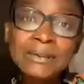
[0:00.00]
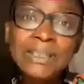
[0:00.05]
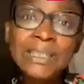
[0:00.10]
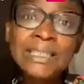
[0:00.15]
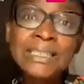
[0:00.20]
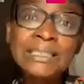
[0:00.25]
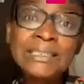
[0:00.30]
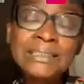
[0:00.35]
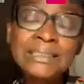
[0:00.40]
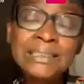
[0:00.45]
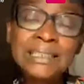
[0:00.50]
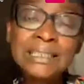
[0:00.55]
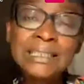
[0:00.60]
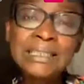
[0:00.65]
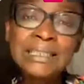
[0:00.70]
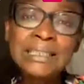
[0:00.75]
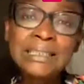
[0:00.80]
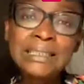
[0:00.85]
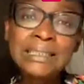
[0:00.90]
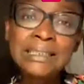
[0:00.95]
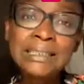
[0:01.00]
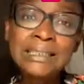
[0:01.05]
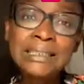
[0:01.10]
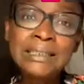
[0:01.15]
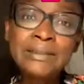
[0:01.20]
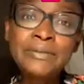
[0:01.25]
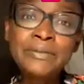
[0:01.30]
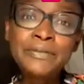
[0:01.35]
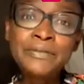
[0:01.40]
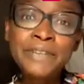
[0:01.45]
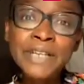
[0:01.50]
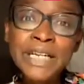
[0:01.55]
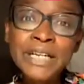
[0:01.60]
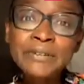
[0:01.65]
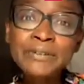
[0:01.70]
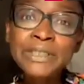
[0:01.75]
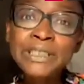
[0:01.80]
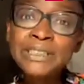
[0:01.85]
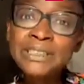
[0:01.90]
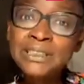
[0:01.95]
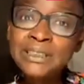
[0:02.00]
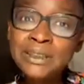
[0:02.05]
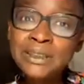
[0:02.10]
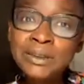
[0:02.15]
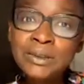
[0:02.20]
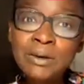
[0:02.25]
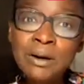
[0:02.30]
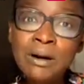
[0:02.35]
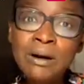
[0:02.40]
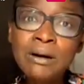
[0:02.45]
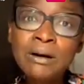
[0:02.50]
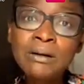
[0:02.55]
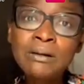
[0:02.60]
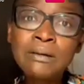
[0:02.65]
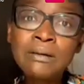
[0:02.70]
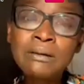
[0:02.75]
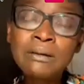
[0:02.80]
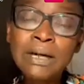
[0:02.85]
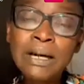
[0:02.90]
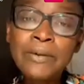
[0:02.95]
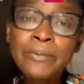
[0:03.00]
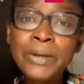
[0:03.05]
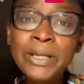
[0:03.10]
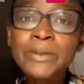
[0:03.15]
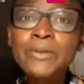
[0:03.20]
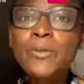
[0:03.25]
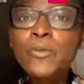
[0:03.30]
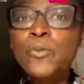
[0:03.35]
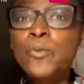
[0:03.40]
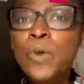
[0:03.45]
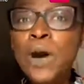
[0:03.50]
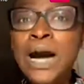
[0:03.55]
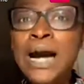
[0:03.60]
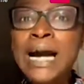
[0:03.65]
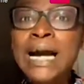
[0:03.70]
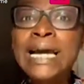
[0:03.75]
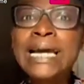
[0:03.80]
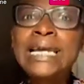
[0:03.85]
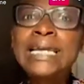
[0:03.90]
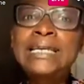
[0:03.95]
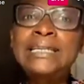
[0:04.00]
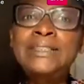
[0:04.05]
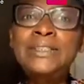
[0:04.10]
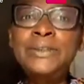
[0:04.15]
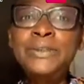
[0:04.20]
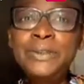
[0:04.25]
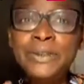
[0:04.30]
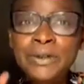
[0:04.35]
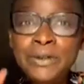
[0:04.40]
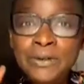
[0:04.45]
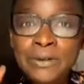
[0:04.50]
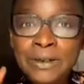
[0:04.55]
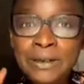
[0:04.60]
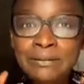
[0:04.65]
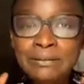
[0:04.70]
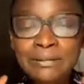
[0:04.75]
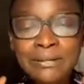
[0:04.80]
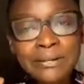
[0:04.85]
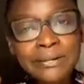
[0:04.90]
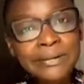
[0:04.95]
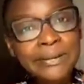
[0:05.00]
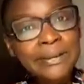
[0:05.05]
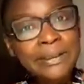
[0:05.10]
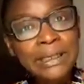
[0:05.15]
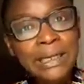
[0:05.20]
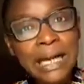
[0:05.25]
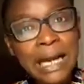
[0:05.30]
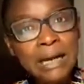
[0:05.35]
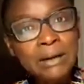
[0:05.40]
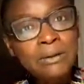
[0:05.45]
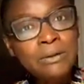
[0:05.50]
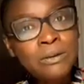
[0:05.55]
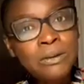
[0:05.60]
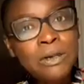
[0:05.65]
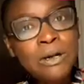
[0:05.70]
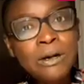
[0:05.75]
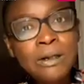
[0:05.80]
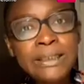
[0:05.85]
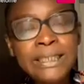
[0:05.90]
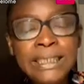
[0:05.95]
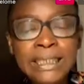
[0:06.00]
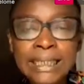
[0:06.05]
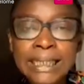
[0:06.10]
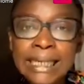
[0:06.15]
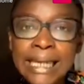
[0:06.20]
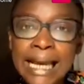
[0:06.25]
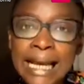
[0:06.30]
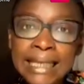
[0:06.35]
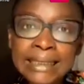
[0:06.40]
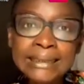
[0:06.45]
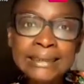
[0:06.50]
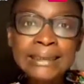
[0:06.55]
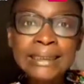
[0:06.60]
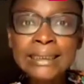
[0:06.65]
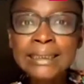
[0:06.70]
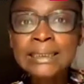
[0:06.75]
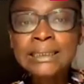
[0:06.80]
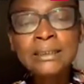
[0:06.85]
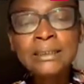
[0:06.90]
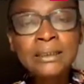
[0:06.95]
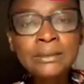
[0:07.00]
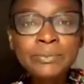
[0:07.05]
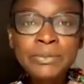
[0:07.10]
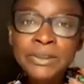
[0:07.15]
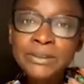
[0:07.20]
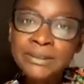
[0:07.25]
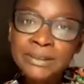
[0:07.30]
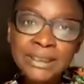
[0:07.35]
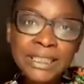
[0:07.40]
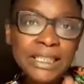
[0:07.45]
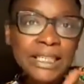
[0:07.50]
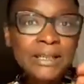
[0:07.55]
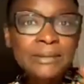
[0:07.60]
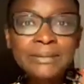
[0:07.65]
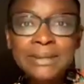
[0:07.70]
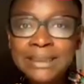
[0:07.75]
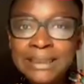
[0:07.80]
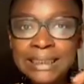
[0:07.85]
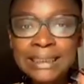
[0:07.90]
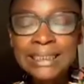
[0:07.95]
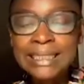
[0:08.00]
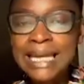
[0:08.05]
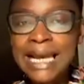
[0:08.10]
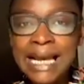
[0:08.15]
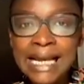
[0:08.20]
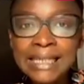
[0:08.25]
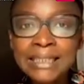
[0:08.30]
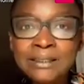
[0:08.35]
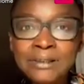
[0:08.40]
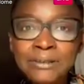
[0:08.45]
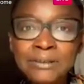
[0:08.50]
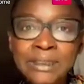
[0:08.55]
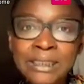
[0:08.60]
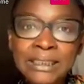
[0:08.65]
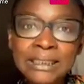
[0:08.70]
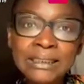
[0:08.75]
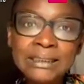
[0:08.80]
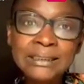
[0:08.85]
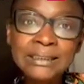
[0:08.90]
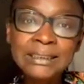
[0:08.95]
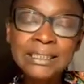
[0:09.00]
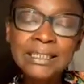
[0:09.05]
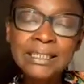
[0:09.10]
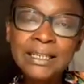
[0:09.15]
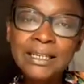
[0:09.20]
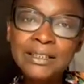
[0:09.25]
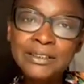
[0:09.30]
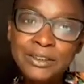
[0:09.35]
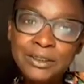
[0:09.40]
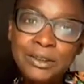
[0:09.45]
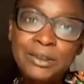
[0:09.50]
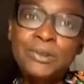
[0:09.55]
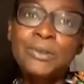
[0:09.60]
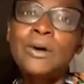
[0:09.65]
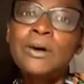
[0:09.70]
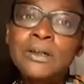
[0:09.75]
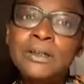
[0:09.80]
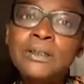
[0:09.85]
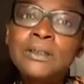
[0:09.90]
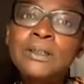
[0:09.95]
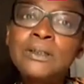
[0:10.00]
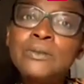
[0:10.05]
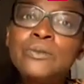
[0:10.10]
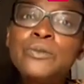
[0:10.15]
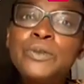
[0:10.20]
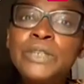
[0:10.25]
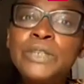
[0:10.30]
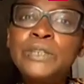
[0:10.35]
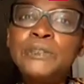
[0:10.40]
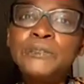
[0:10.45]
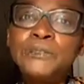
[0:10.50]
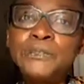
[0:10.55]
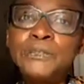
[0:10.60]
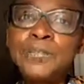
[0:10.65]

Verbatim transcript: is a very strong, I mean, why, you know, I would call it classical museums and galleries struggle with